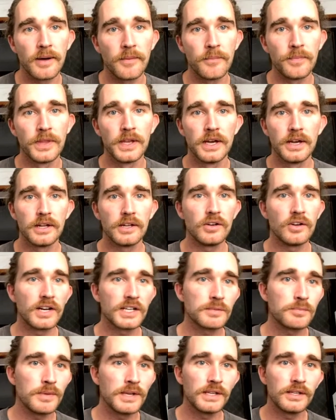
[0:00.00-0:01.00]
It's like
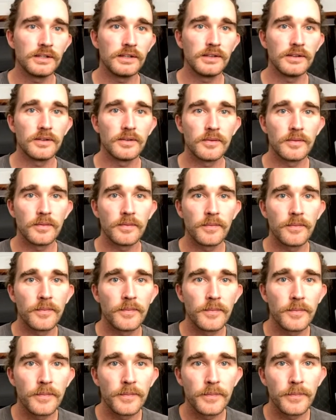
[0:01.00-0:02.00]
the same like
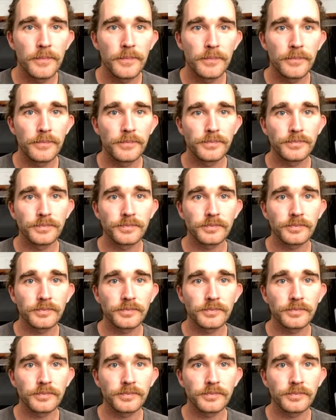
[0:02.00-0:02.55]
in UK.